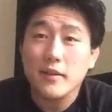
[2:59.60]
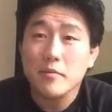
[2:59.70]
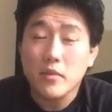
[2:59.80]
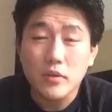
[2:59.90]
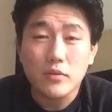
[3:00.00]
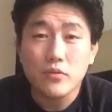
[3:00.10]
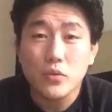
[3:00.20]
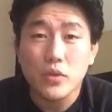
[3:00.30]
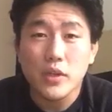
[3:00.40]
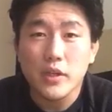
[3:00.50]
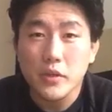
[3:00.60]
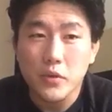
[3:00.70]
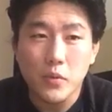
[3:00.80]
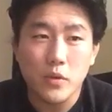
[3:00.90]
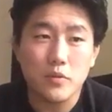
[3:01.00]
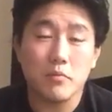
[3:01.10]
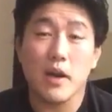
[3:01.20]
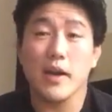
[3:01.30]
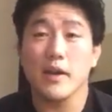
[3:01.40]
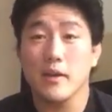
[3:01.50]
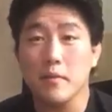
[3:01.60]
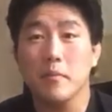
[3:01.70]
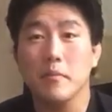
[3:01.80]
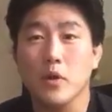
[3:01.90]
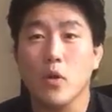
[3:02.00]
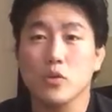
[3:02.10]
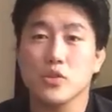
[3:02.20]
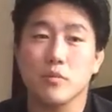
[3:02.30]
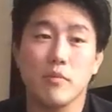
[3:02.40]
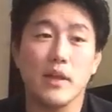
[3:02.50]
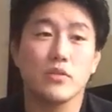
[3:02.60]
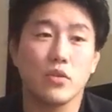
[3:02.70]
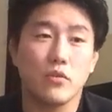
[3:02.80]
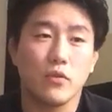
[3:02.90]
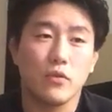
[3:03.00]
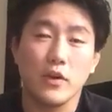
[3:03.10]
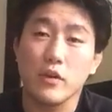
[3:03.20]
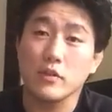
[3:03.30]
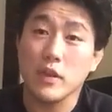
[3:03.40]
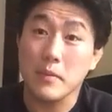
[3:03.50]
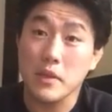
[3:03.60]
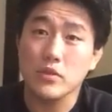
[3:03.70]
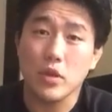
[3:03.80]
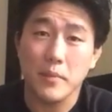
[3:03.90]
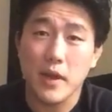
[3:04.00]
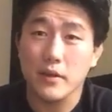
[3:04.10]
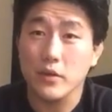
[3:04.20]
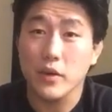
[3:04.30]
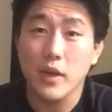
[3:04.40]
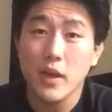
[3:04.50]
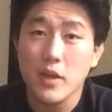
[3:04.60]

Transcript: Martin Rooney, who was my coach and mentor for a very long time, he taught me how to do it.